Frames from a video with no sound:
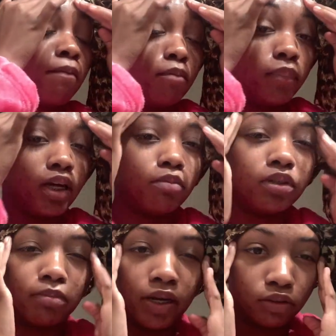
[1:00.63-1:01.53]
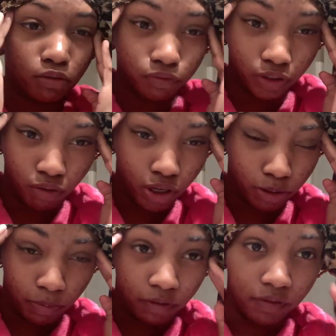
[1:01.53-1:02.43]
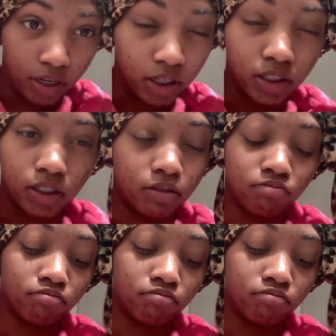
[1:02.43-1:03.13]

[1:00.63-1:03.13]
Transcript: But yeah, I'm in the bathroom, Gonna wash my face,